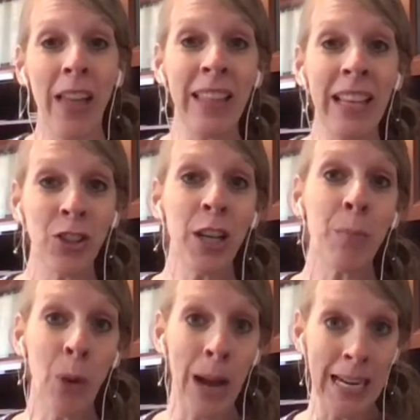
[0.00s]
and they
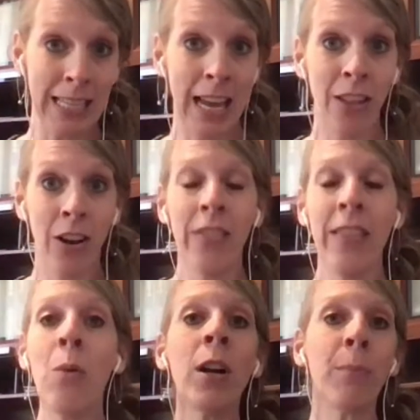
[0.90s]
started praying together, and
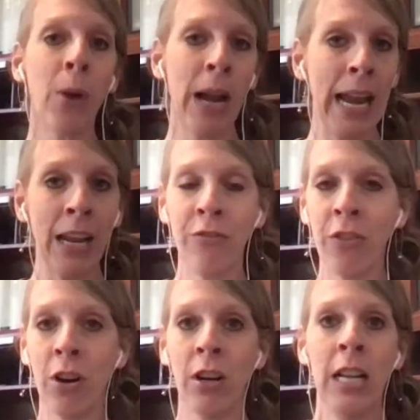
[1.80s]
they weren't praying
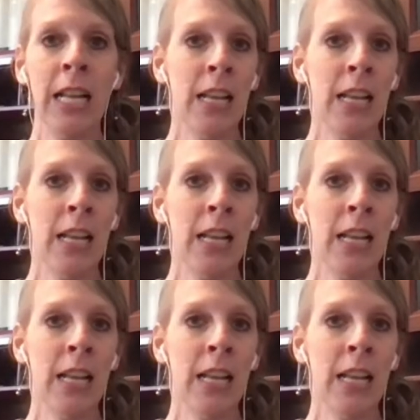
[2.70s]
for